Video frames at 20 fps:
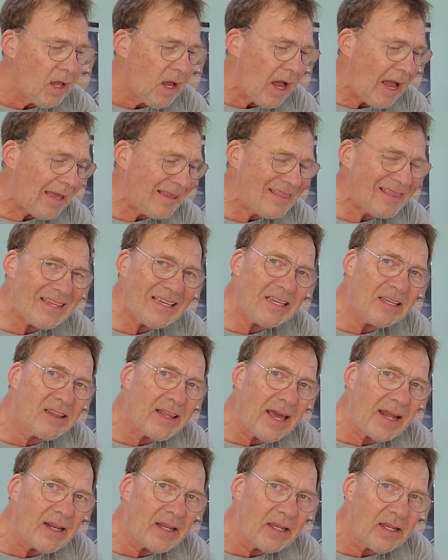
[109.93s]
I think
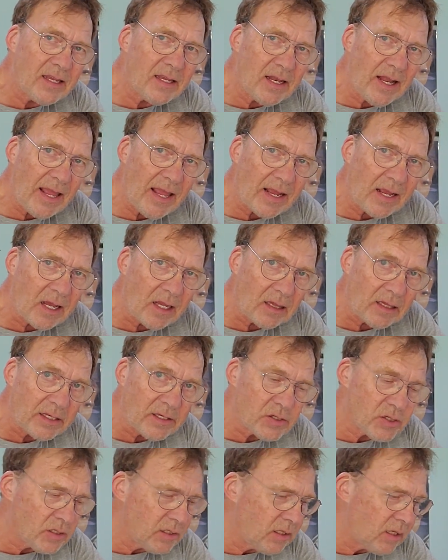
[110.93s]
that in a
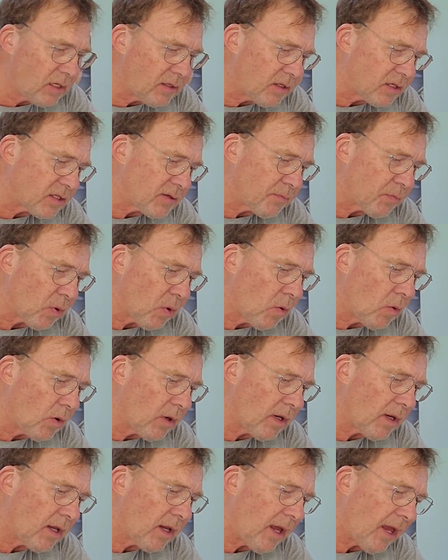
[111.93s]
collision, this broke
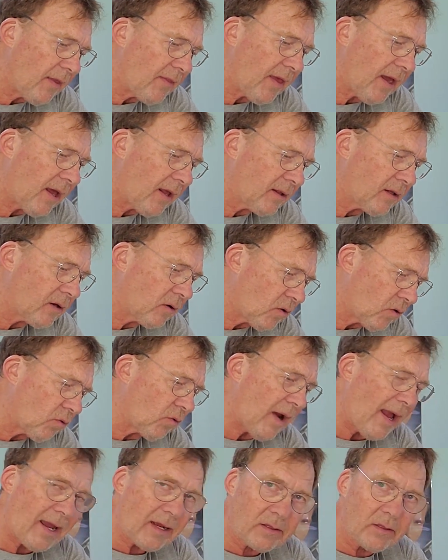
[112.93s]
and that
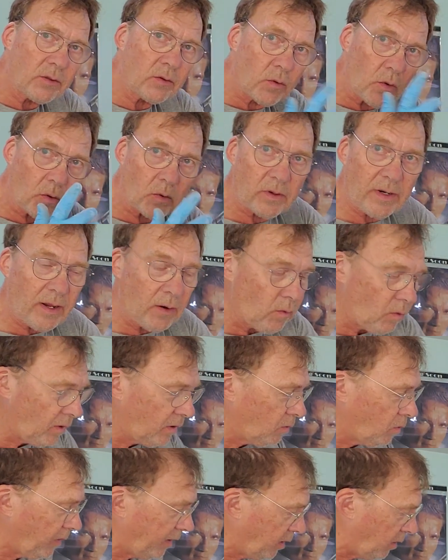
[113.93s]
cracked the door. Now, what
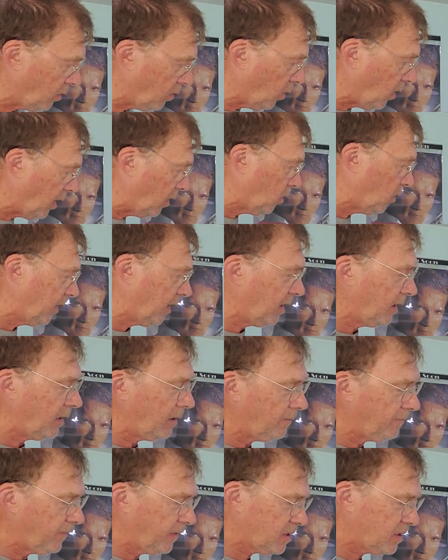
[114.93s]
did we do? Well, we ended
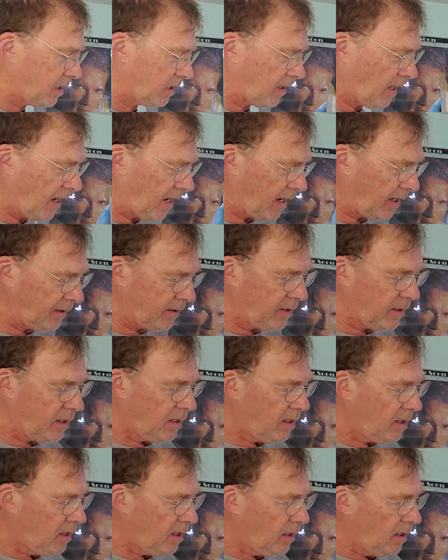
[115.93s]
up fixing that
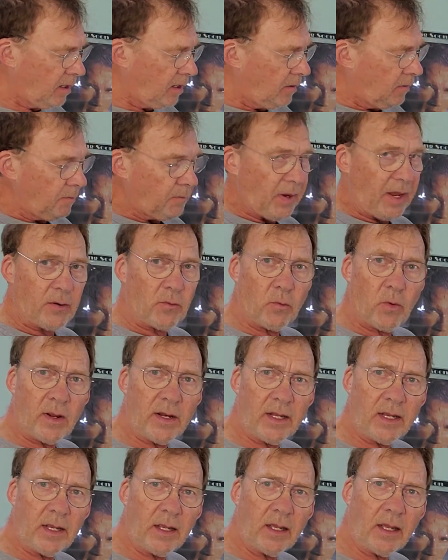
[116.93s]
by
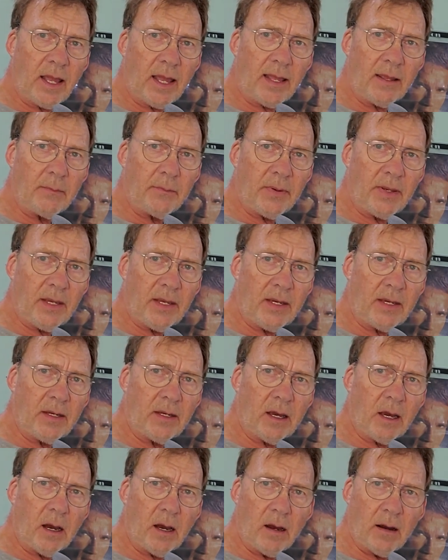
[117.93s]
running a bead
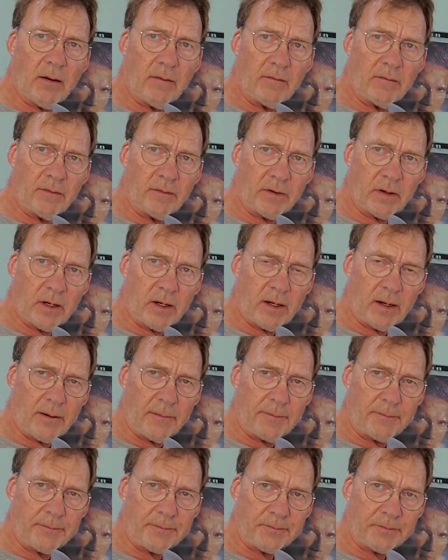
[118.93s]
of
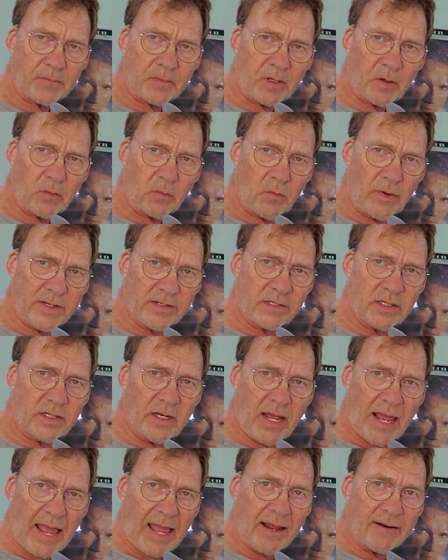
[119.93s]

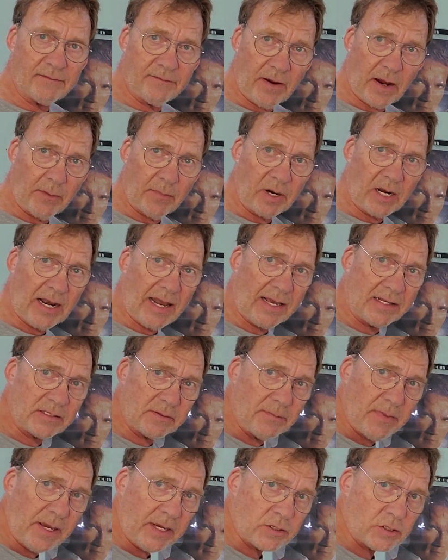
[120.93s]
resin and fiberglass
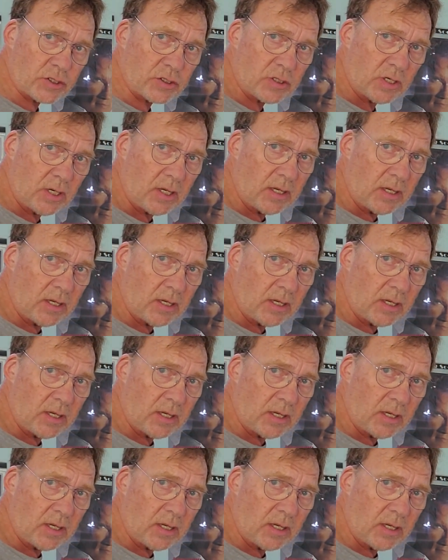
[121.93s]
mesh.